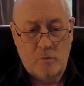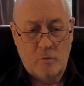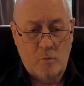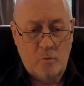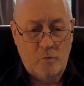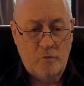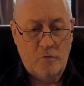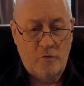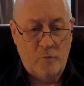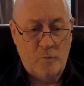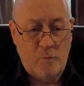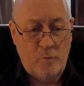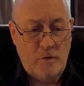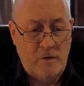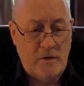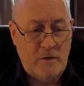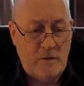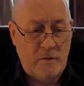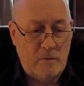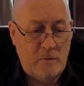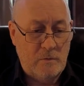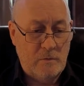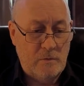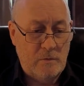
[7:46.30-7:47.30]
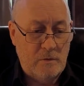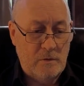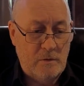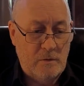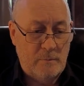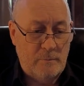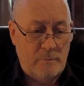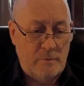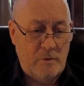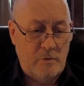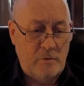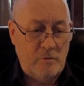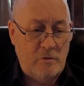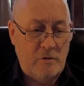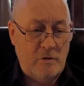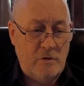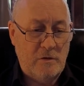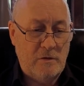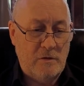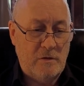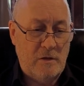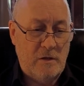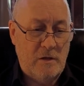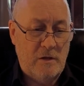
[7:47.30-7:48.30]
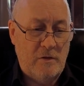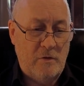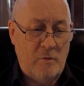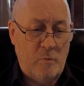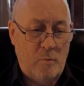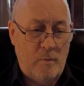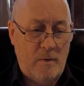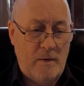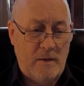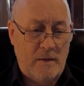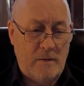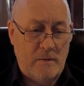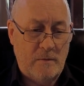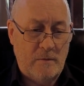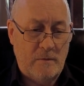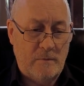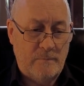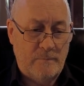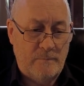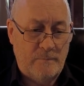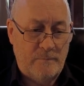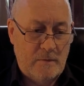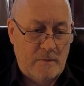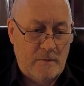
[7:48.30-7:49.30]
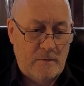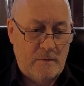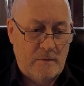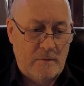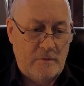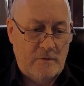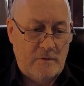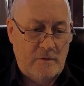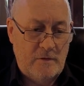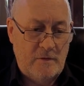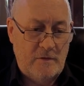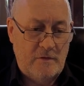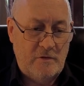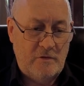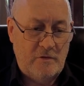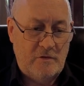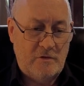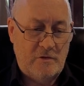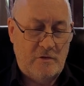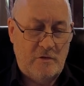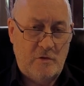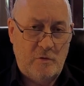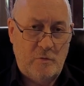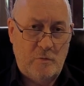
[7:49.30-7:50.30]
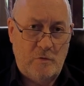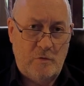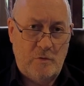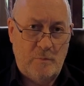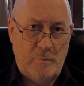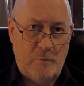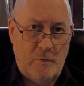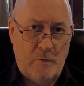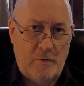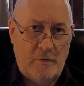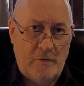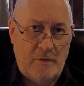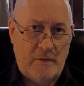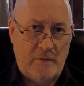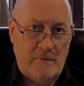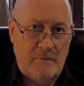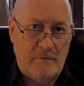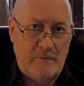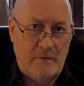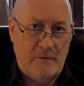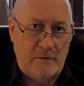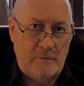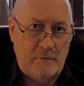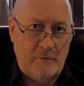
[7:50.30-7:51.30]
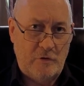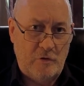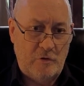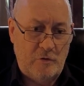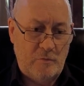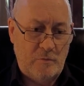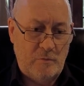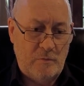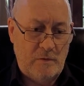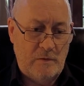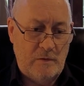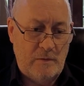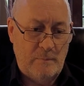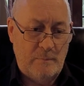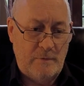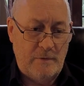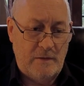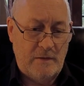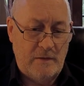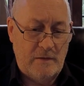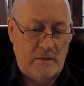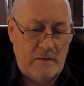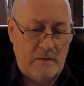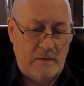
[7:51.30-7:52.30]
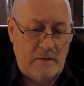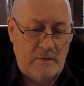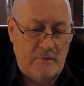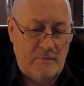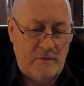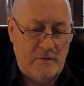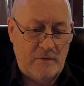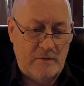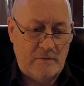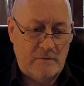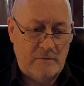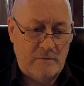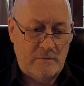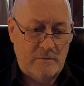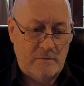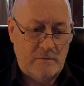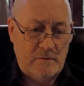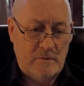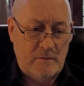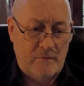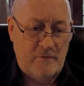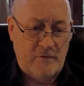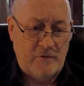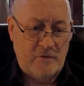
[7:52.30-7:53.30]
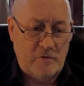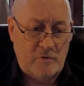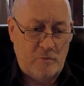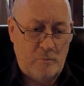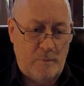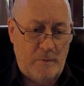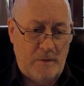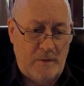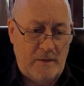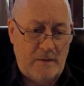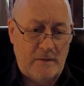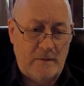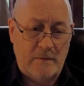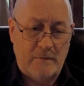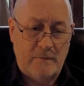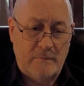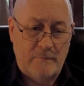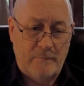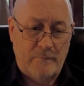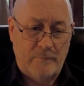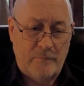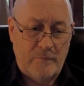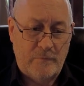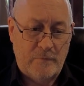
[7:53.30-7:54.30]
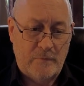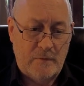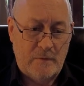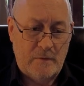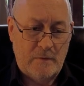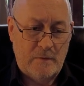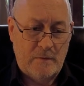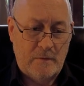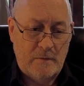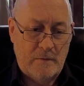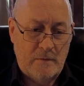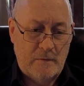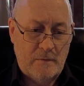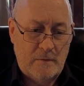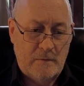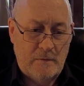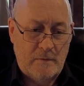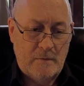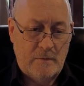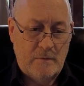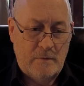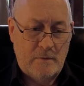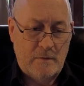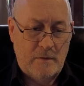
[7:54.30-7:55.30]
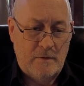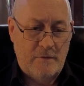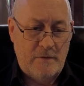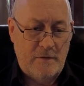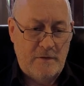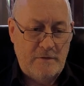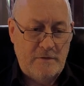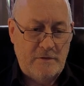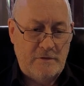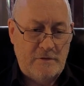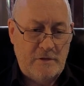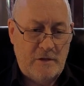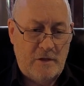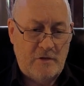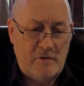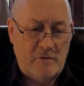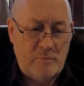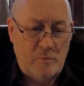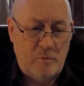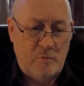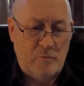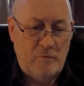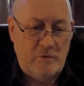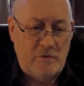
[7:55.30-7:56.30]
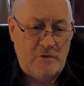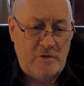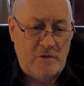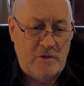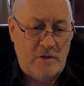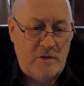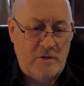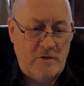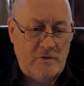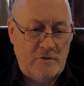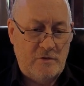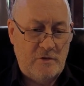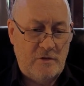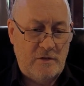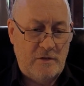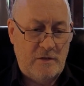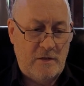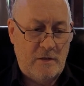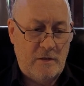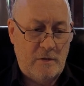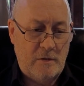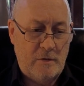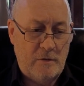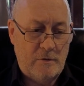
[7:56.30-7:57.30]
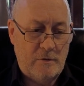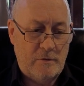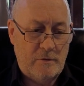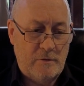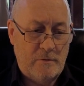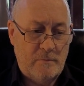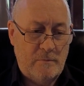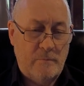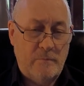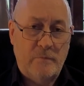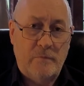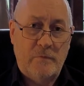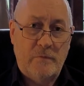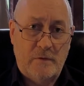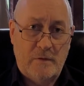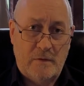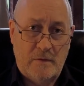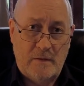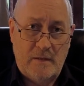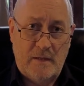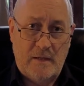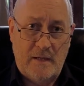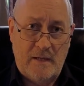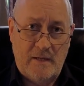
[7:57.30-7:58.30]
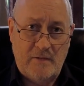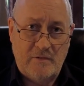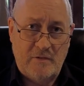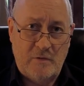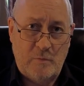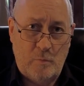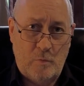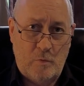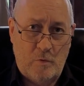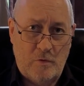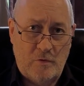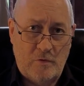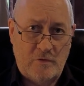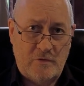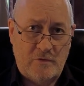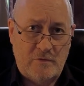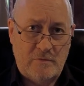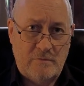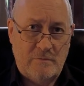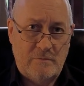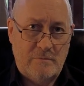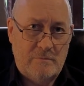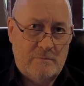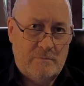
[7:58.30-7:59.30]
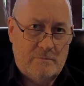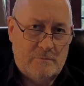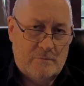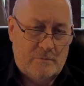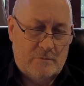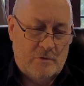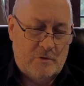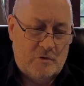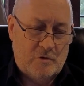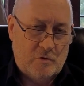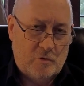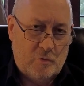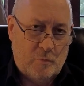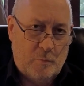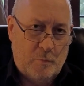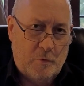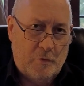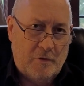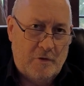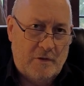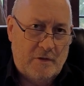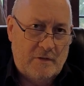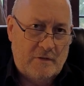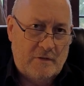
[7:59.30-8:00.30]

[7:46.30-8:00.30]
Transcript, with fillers: Or the wheel broken at the well. So this is to do with the body and everything, you being a living physical being. Then the dust will return to the earth as it was, because your body